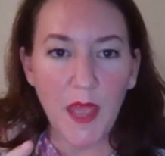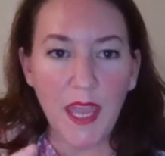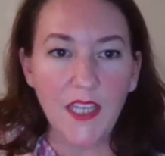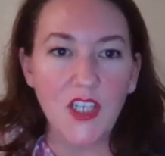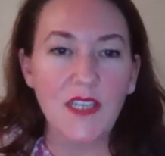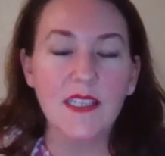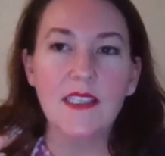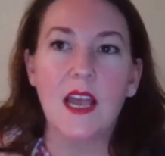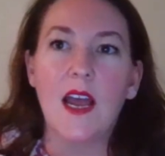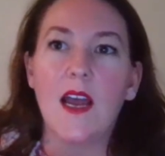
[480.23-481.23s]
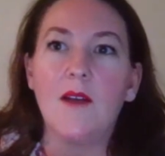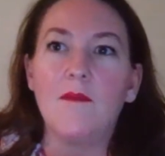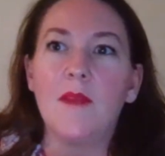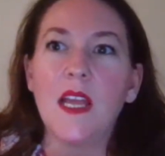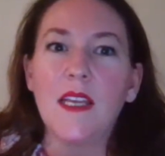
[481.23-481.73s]
pages.
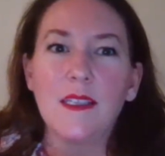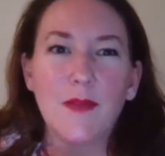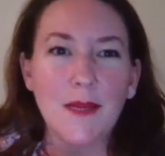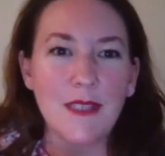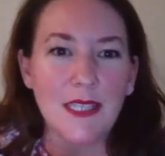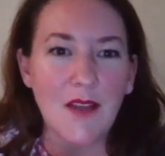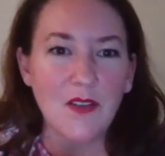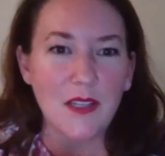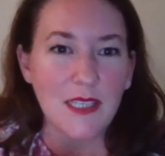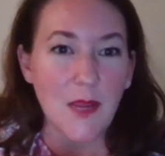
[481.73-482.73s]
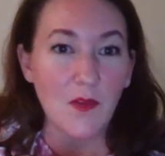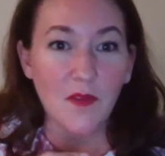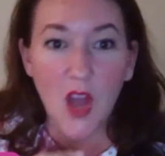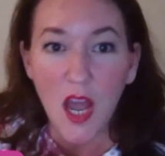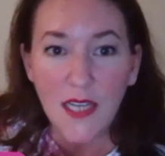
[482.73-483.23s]
Um, sometimes it's after the table
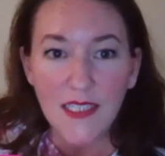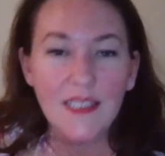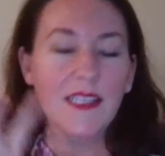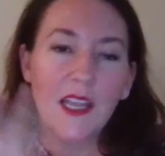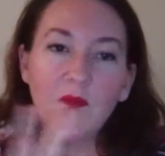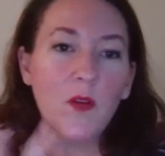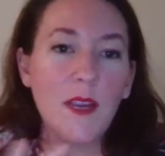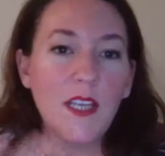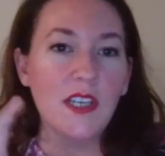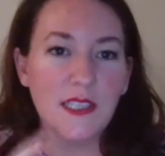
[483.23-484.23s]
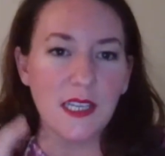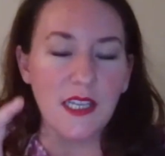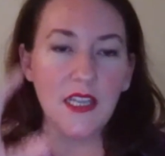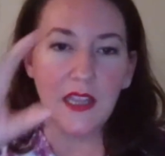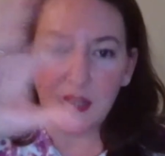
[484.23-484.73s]
of contents. The information is
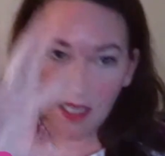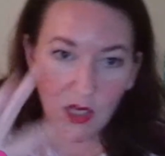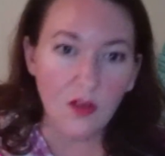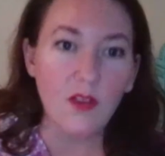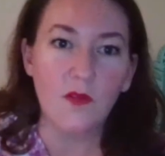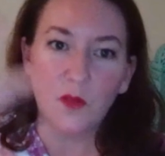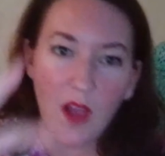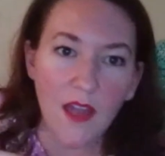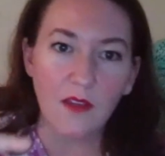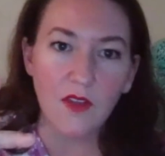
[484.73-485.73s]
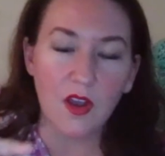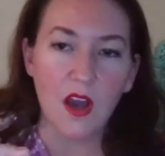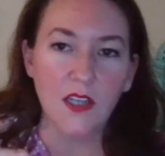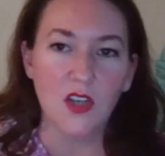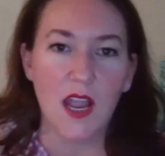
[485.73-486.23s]
in near the front of the
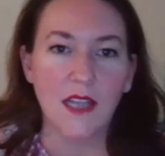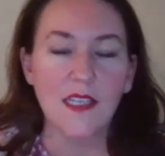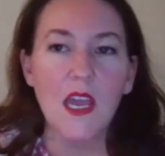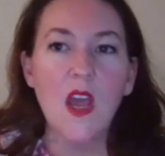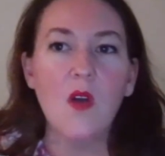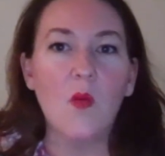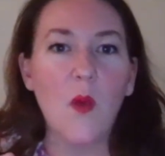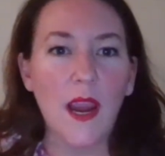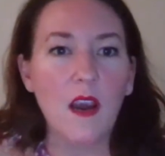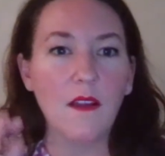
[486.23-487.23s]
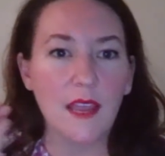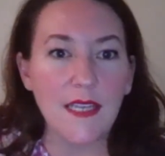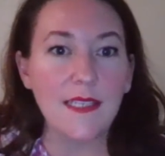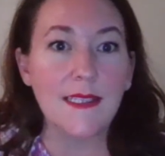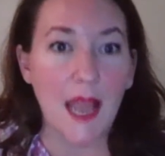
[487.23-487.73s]
contract where
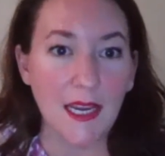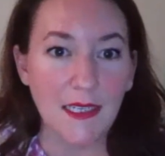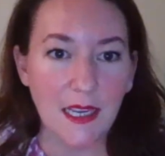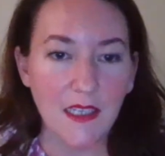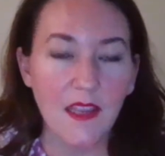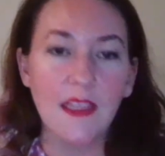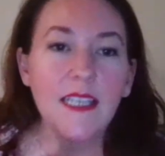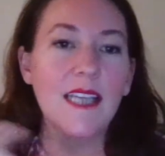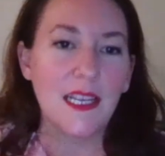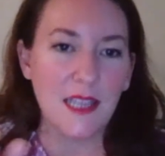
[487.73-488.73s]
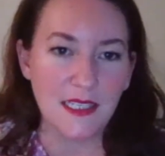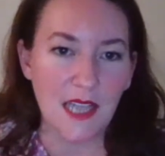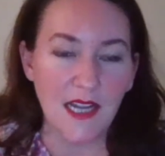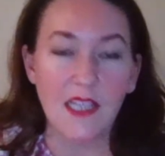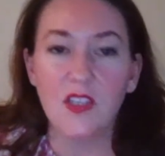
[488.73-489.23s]
they signed it, the date they
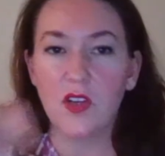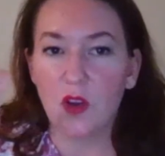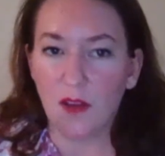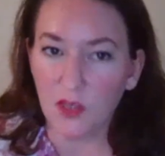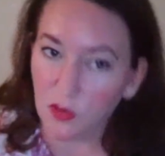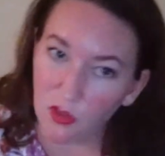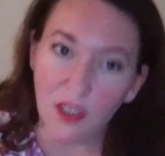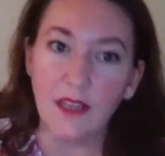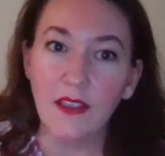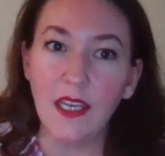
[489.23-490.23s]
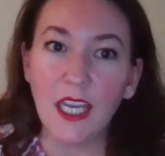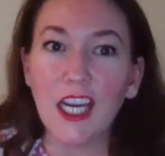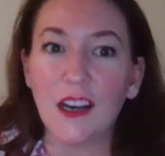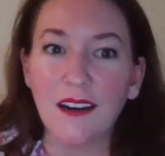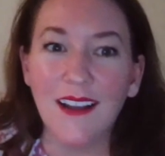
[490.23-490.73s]
signed it. So you'll have to look at the year